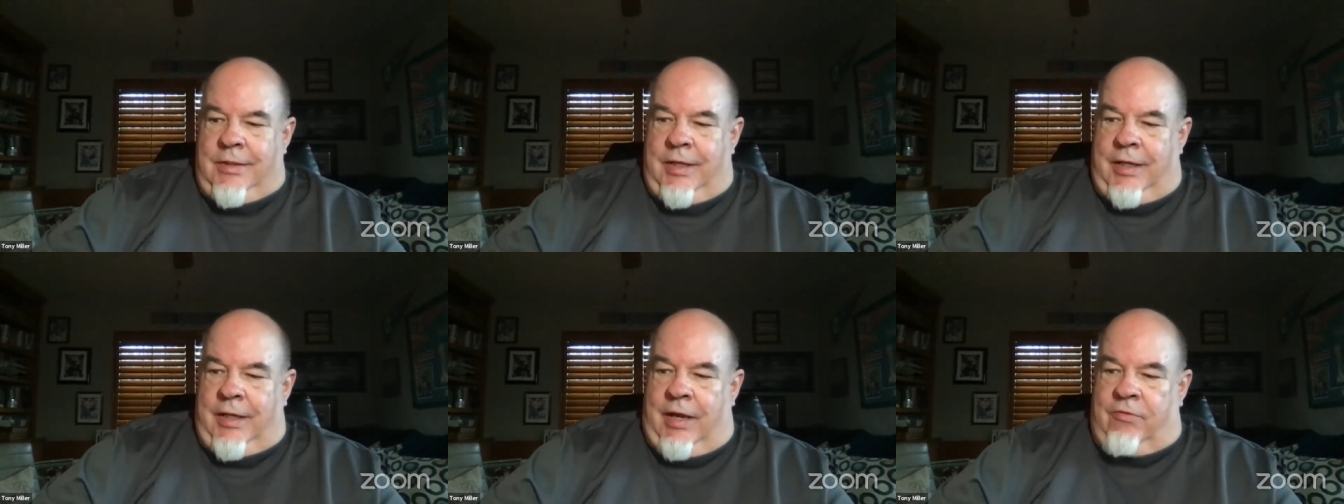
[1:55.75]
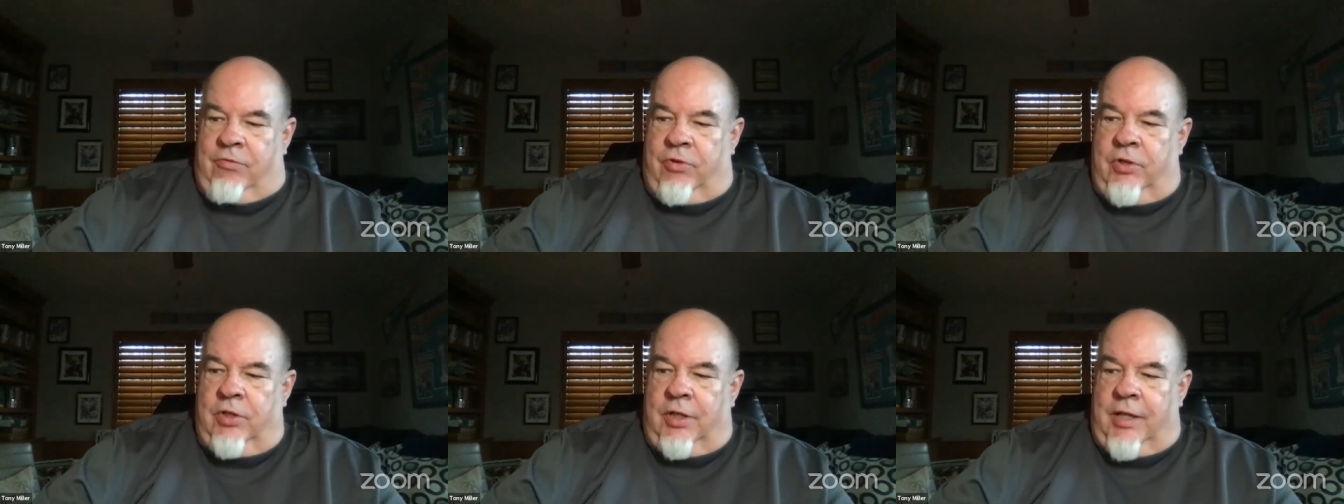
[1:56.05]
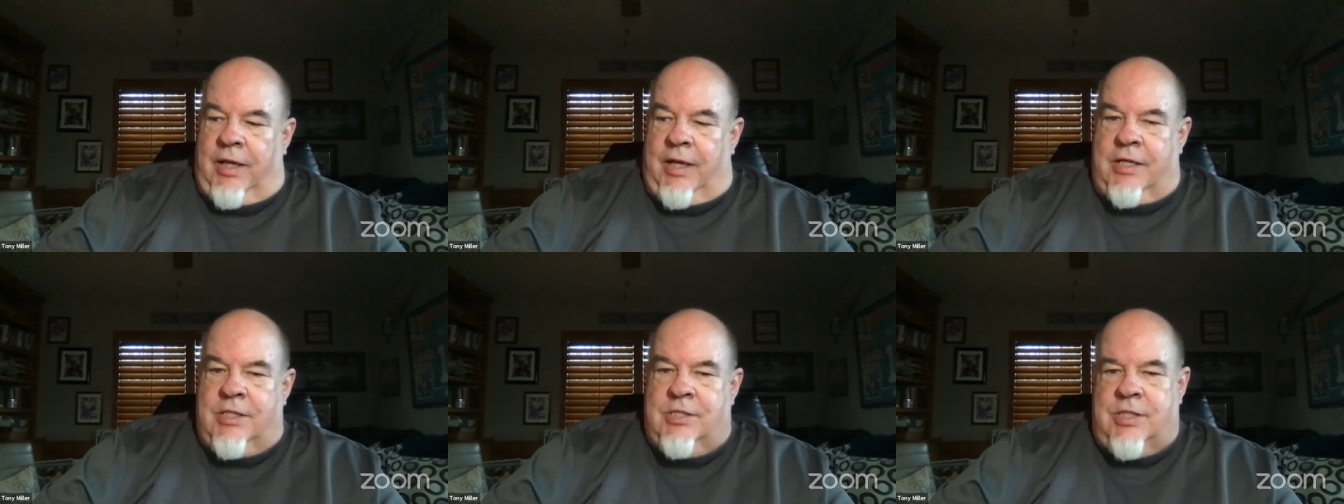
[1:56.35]
and I
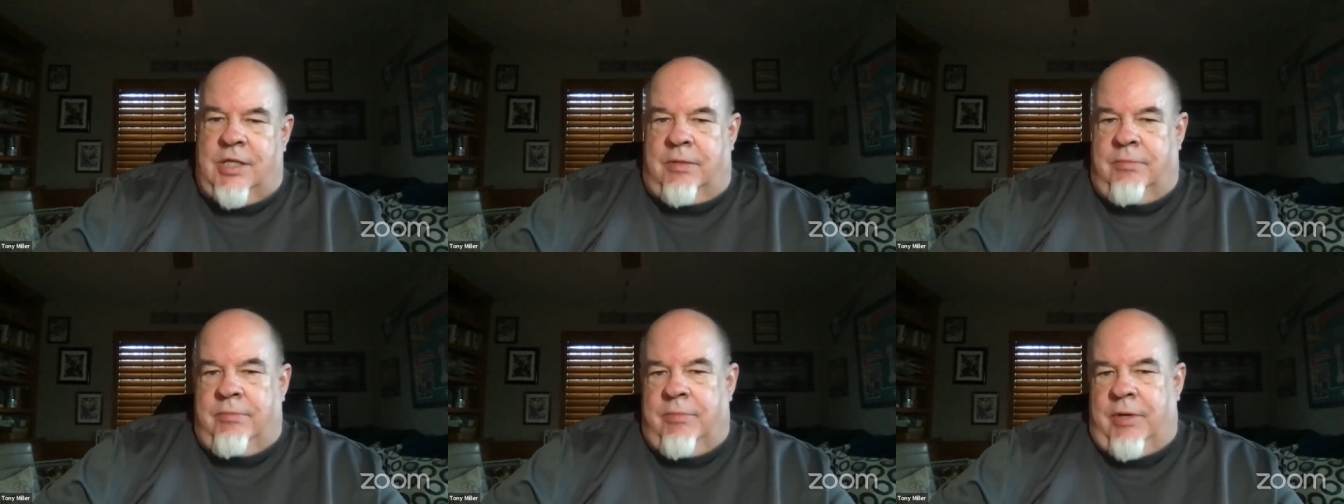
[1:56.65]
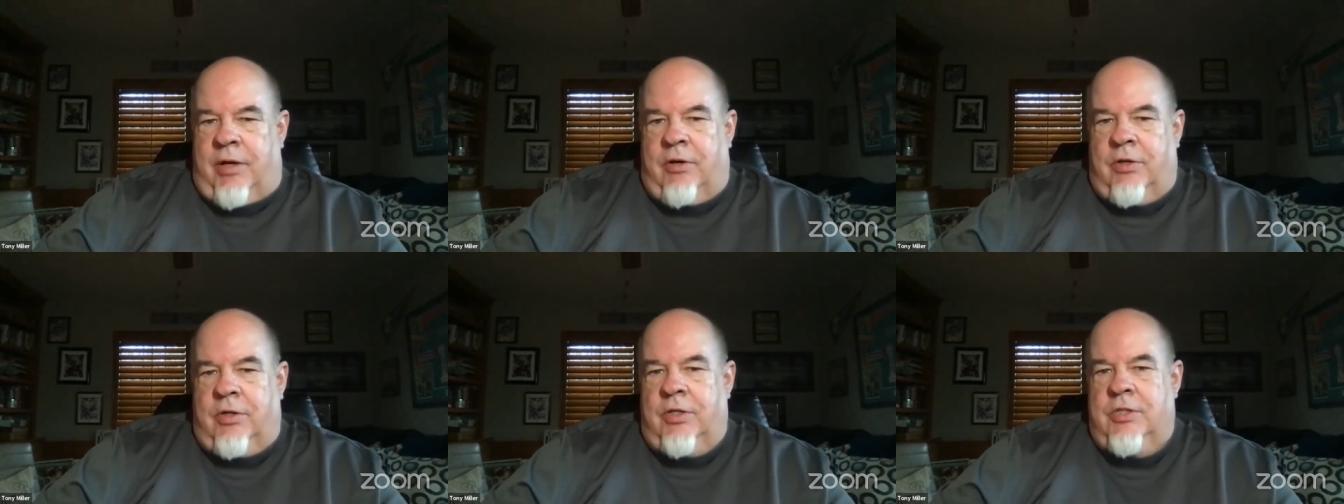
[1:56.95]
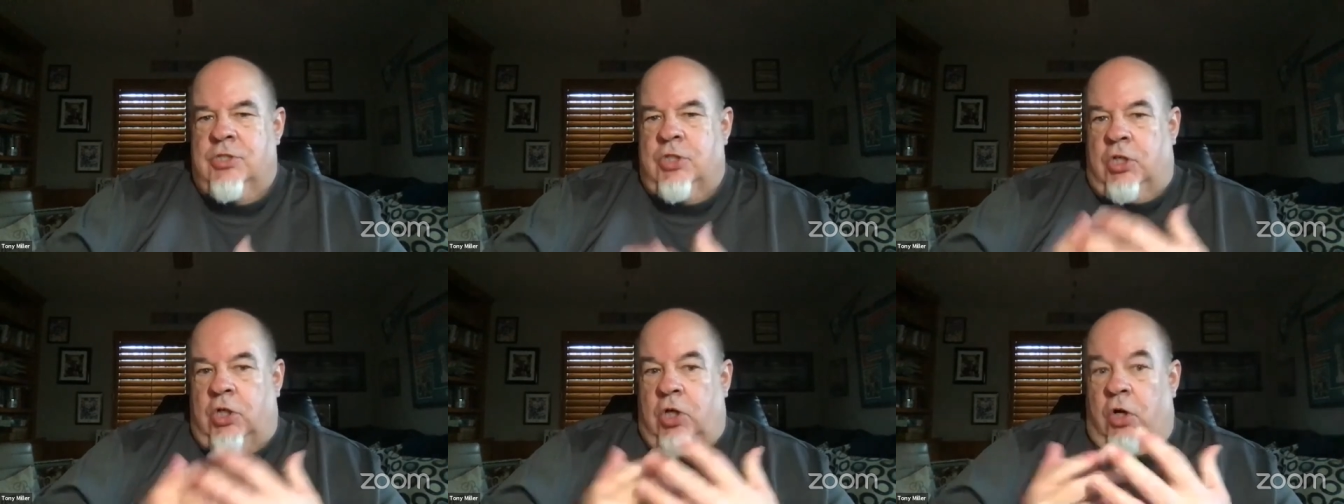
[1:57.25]
realized that America
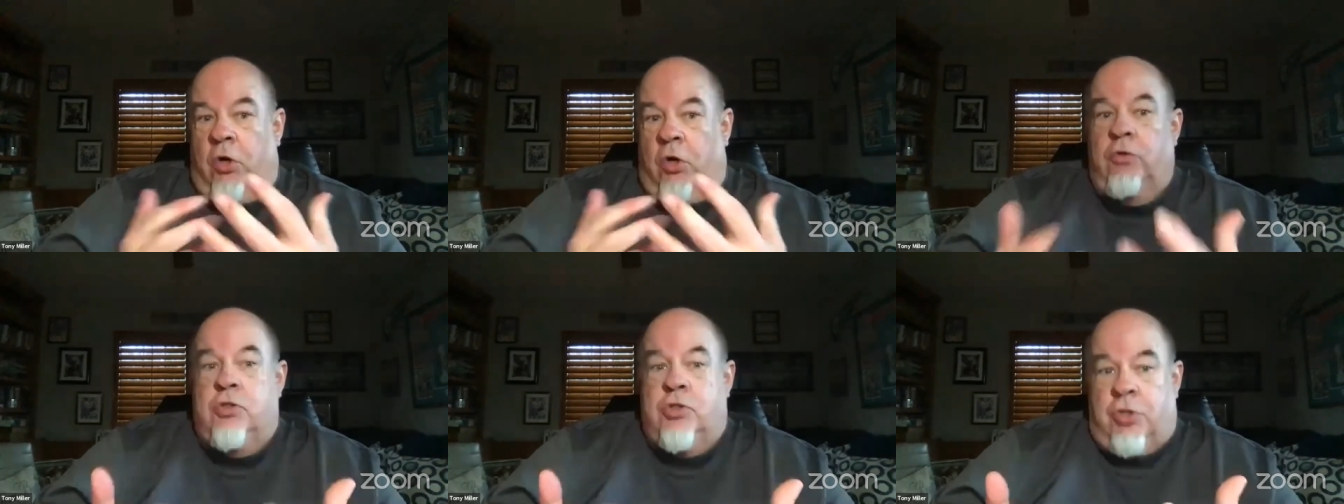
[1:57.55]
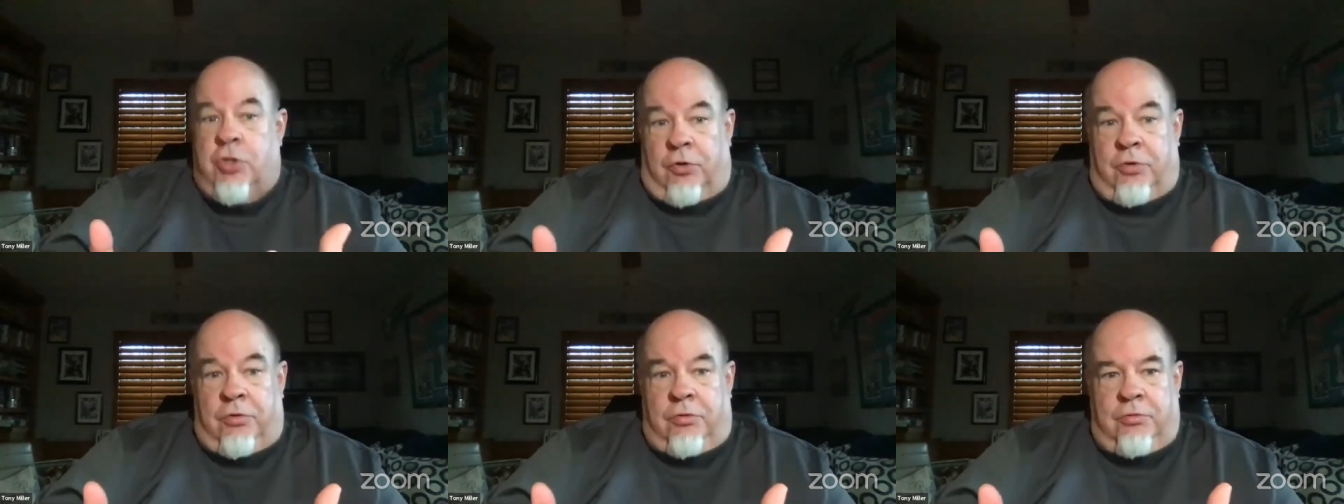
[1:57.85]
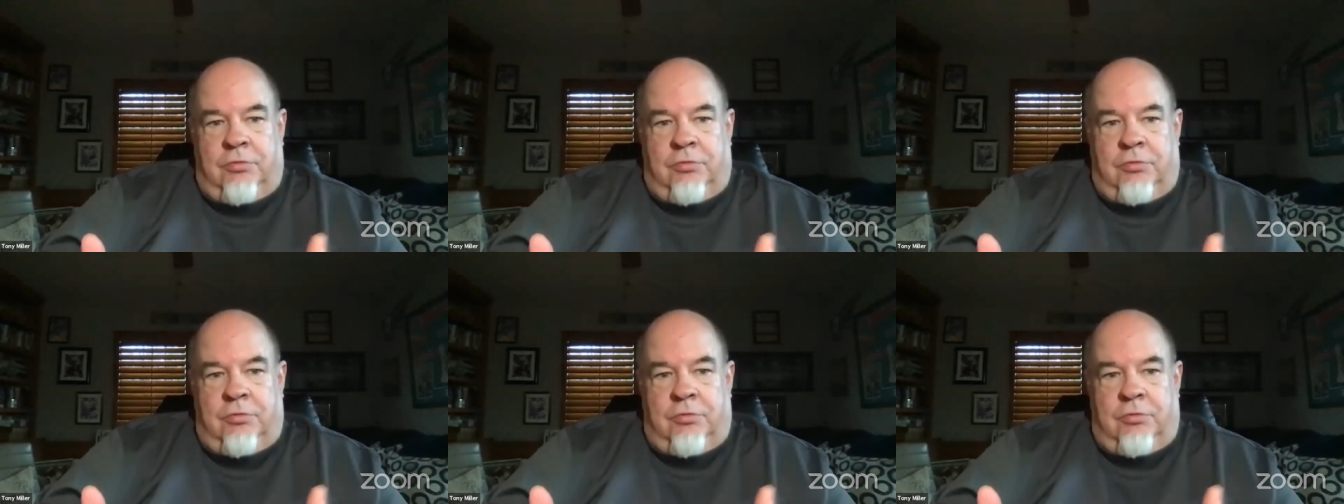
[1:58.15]
is a culture.